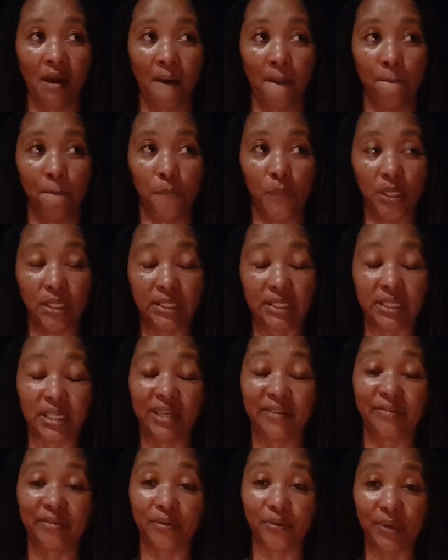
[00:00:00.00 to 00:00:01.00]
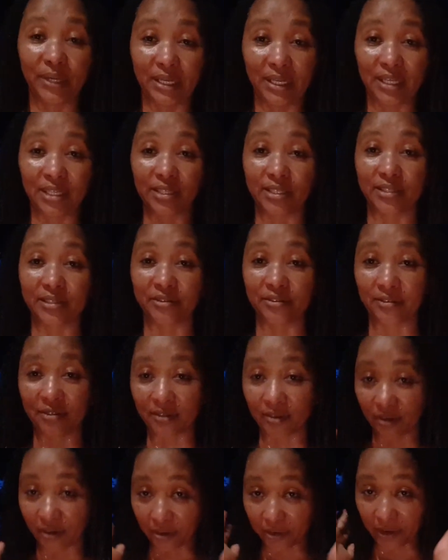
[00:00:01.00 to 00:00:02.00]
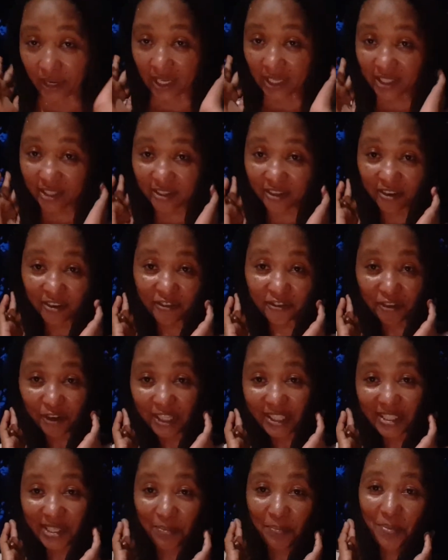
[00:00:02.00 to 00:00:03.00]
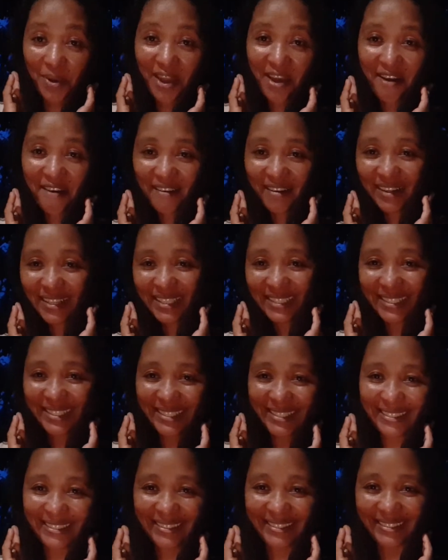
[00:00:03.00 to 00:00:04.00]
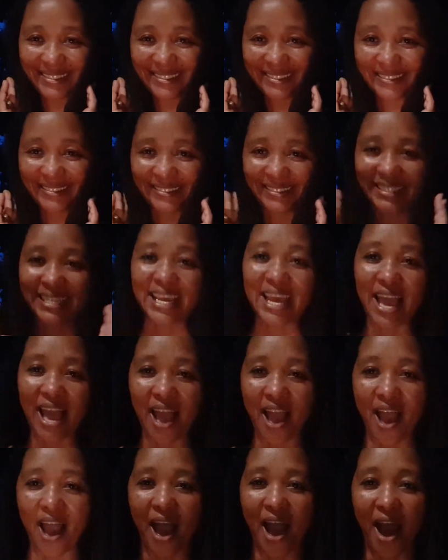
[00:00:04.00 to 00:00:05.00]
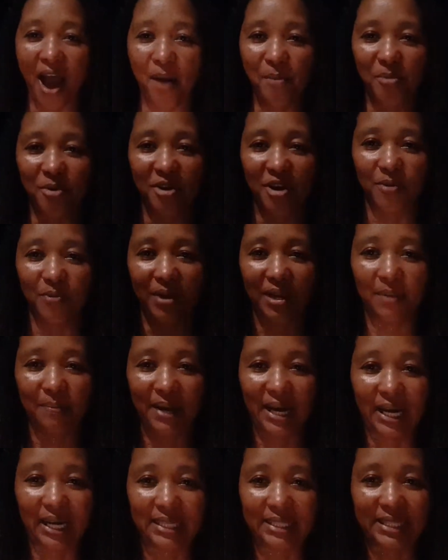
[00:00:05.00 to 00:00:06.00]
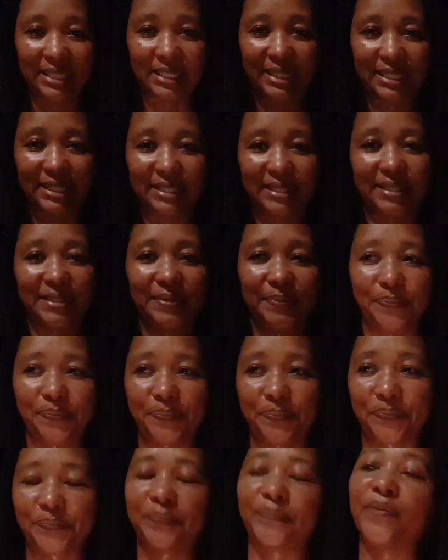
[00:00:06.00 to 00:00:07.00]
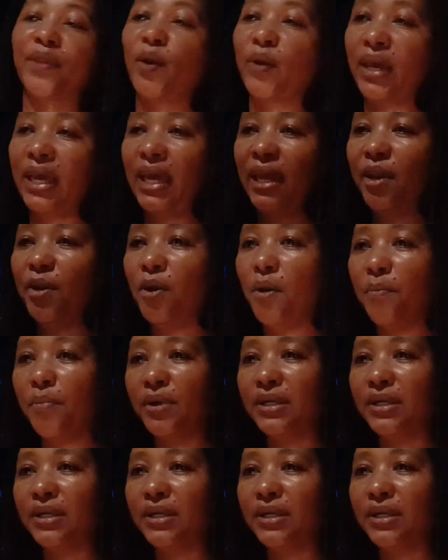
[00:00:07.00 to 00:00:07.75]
But even with this great front appearance, I'm going with the back seat. Okay, number